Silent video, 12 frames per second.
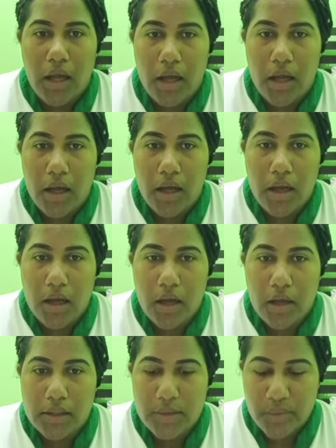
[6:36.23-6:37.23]
As
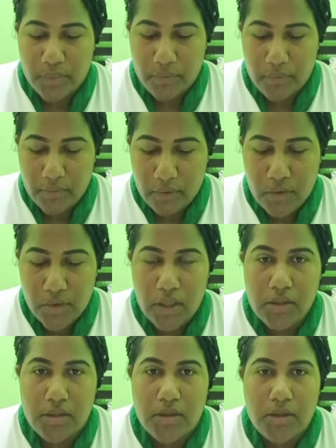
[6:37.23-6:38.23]
we move on to
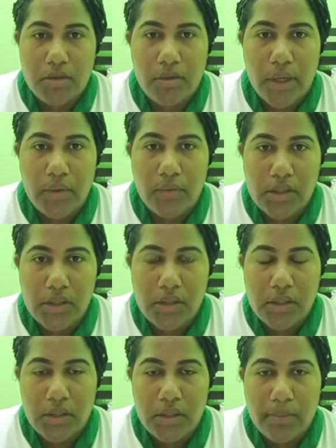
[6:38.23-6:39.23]
Article 281, it's
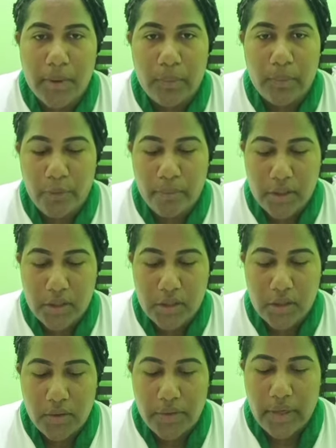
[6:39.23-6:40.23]
about probationary
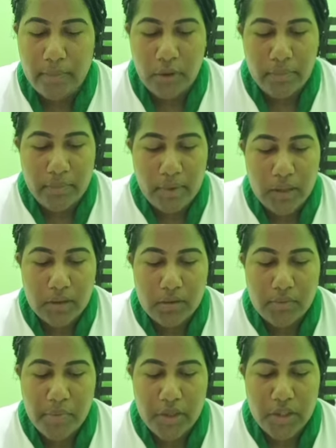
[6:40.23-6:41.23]
employment.
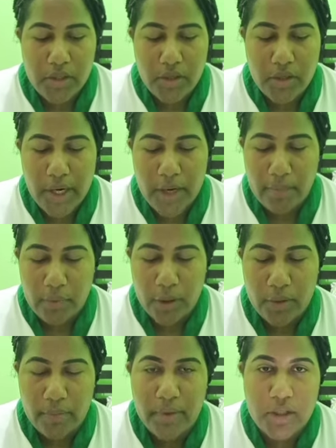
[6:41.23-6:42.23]
Probationary employment
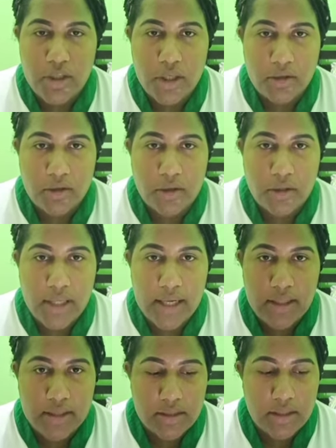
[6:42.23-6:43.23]
shall not
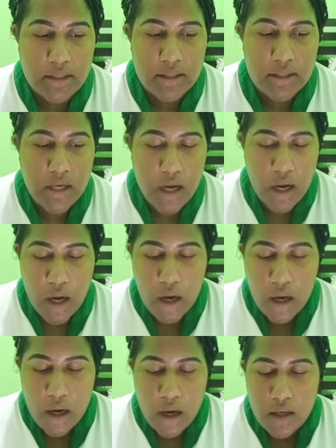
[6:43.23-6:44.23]
exceed
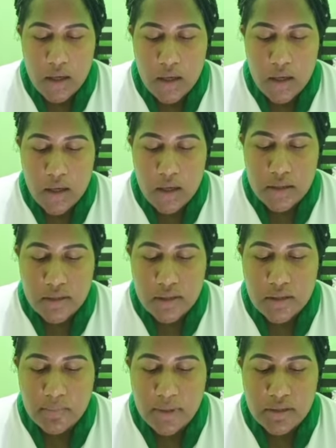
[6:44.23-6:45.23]
6
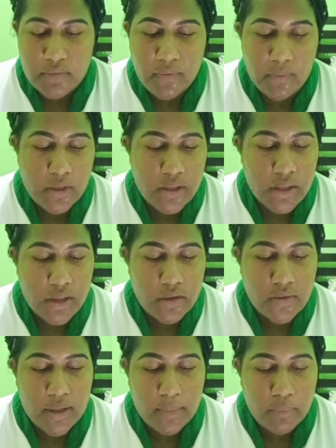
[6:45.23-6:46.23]
months from the date the
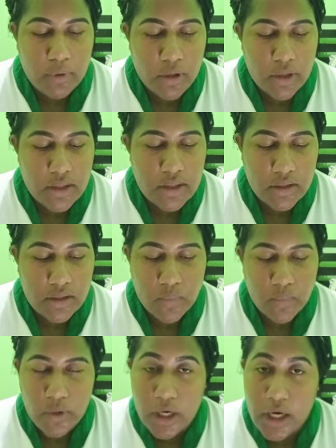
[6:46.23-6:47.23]
employee started
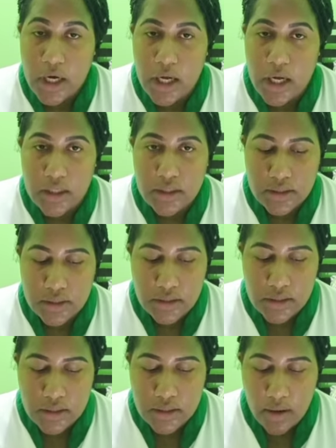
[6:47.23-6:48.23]
working, unless it is
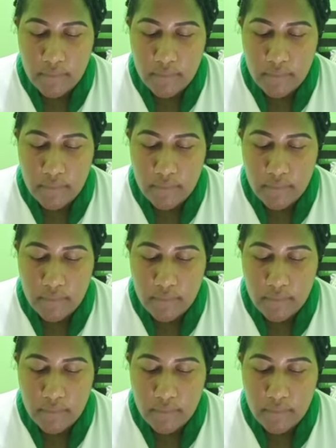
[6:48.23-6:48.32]
covered